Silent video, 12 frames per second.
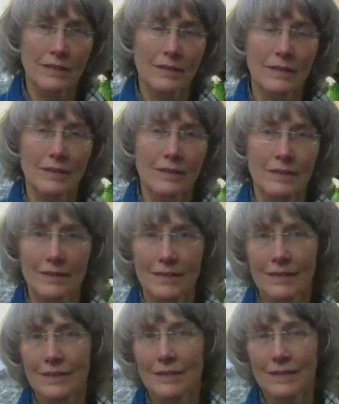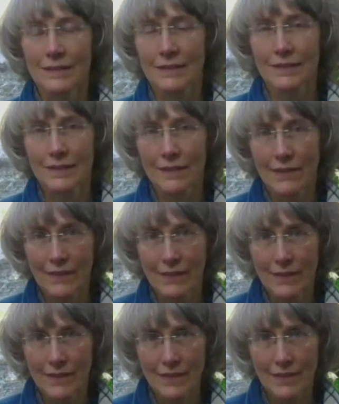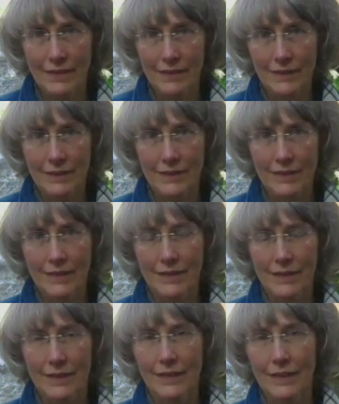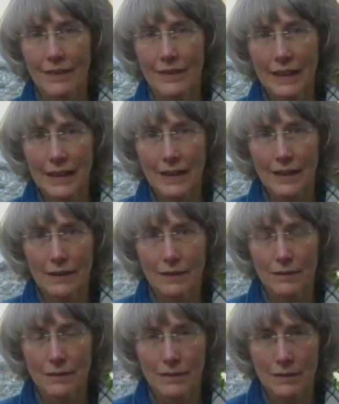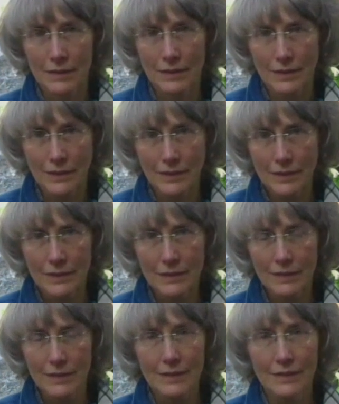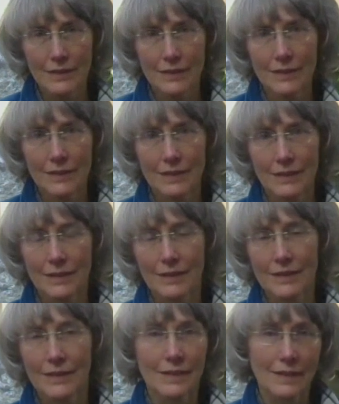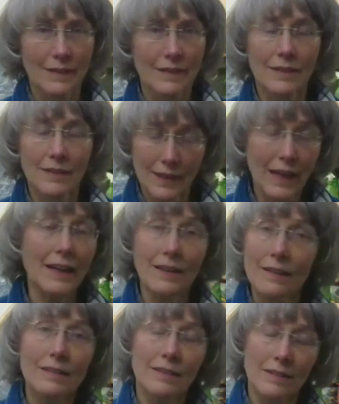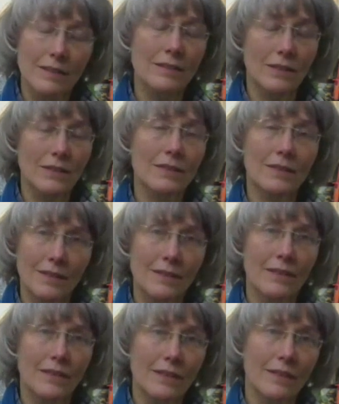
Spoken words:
[no speech]